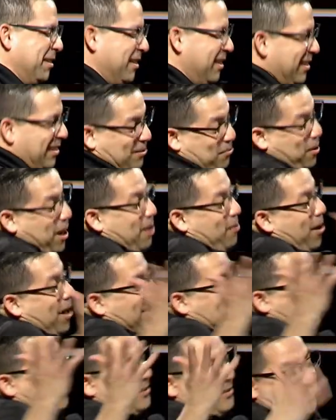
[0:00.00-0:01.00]
Just why
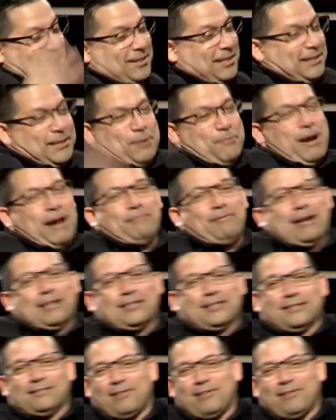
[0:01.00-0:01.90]
watch it. It's just go, why watch it?